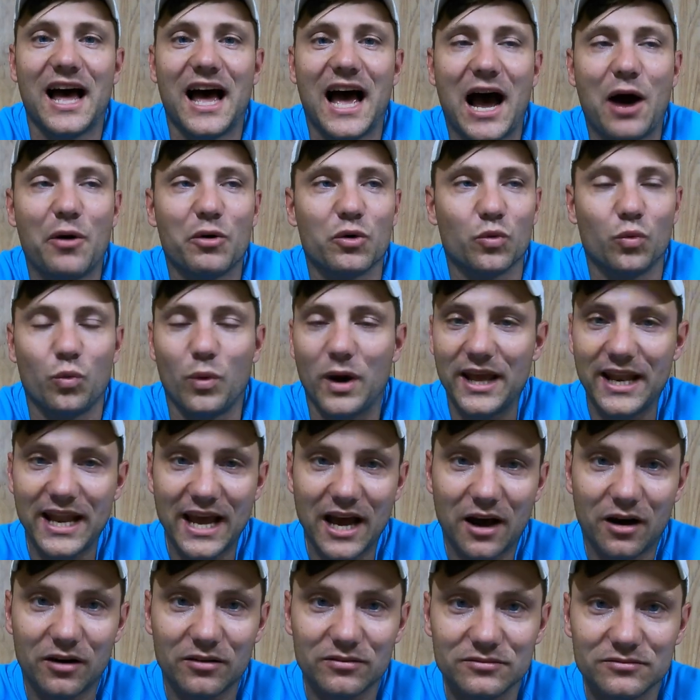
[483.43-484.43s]
I would wait
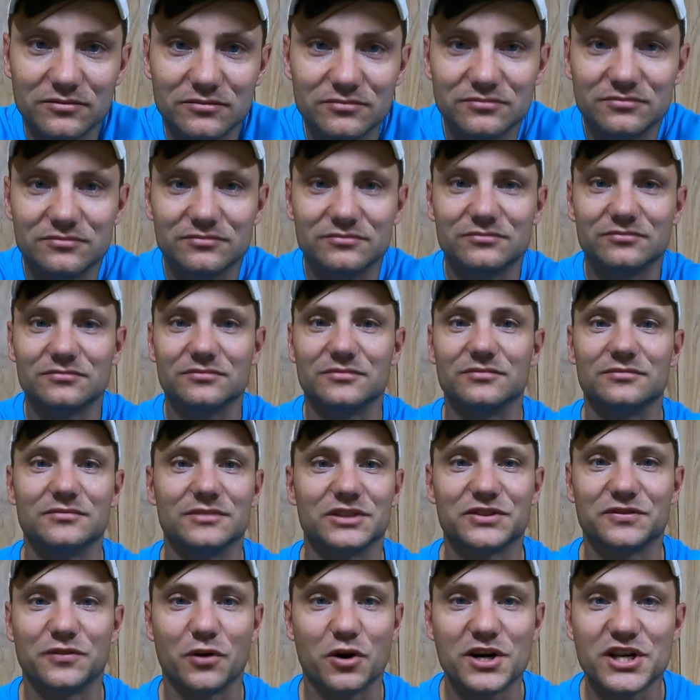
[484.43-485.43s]
out
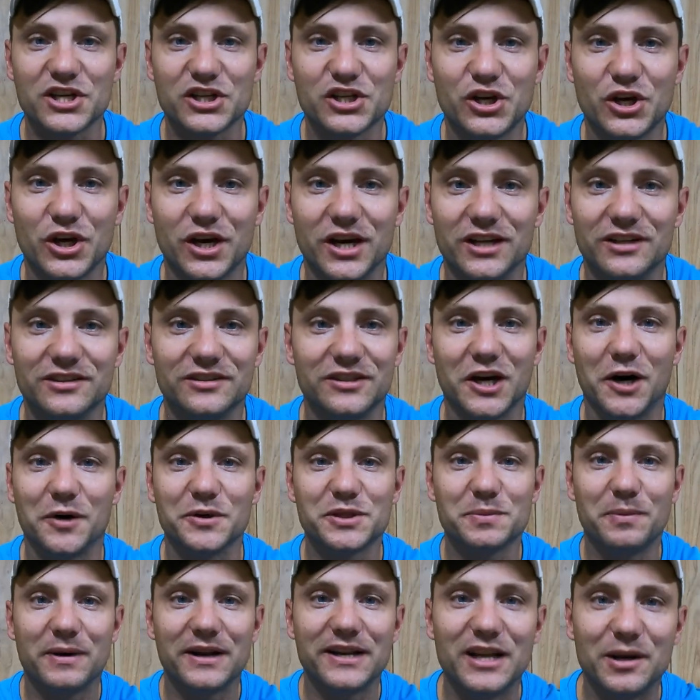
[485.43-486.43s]
as far as I could,
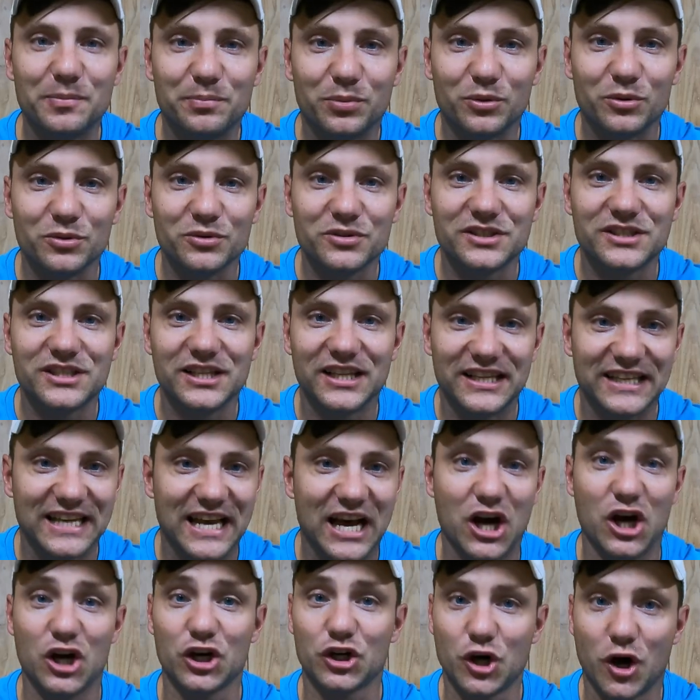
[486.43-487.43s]
up to my nipples, till it
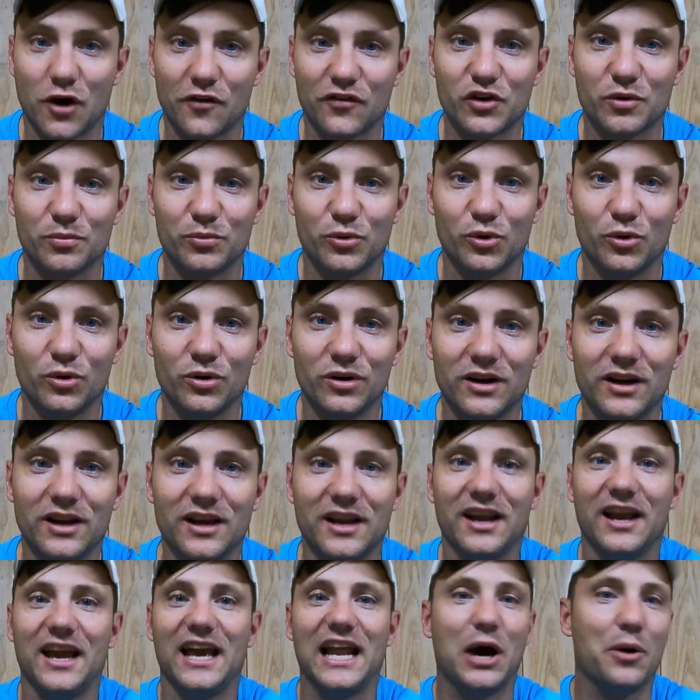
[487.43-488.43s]
got uncomfortable,
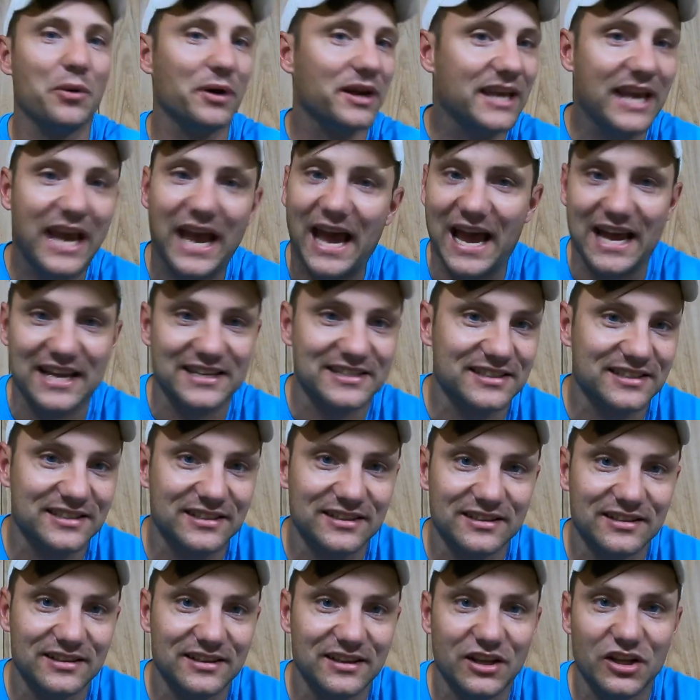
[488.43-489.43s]
and I would
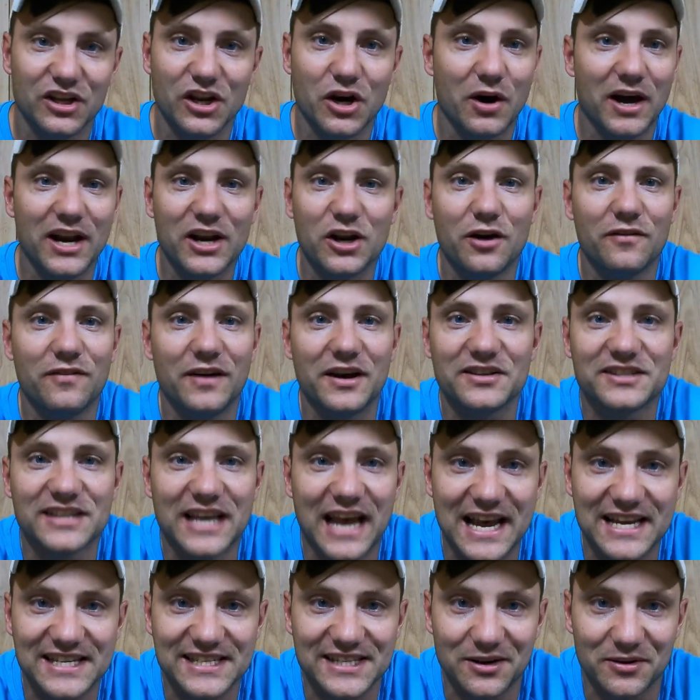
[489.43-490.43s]
cast. You know, I didn't know if I was
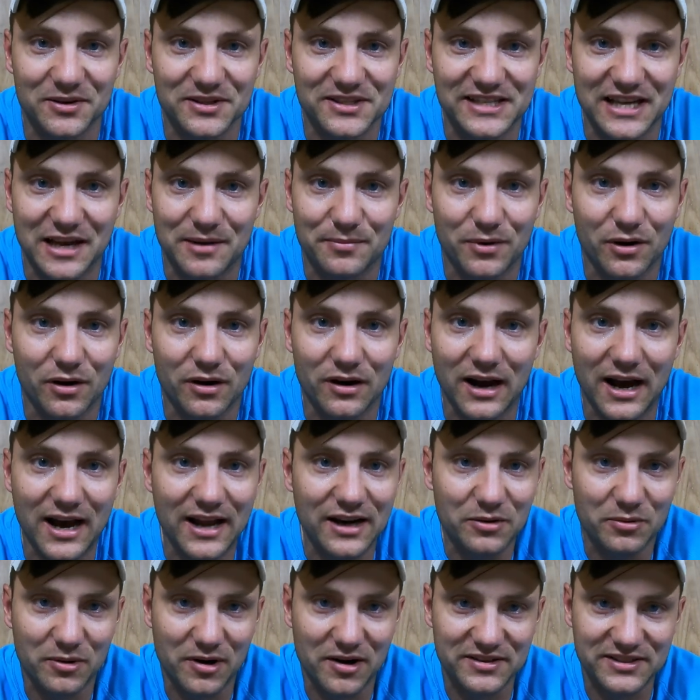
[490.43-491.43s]
casting on a sandbar. I
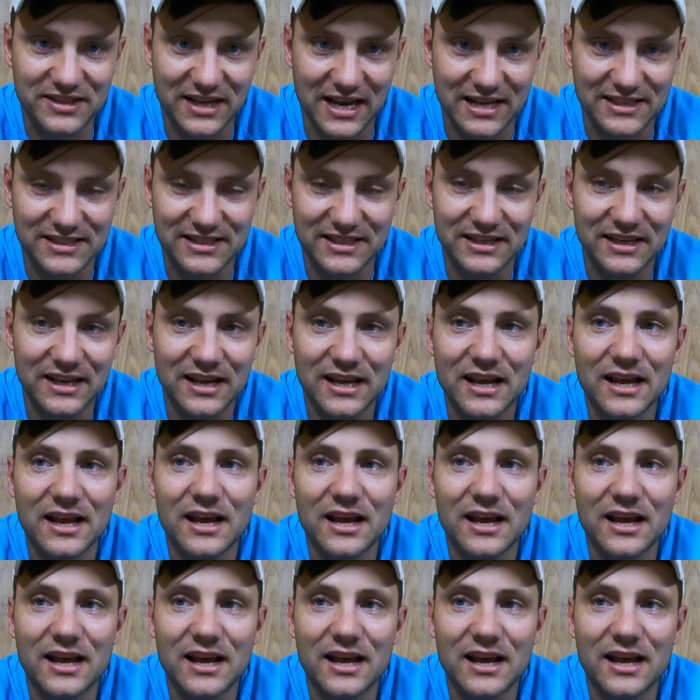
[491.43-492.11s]
didn't know where I was casting.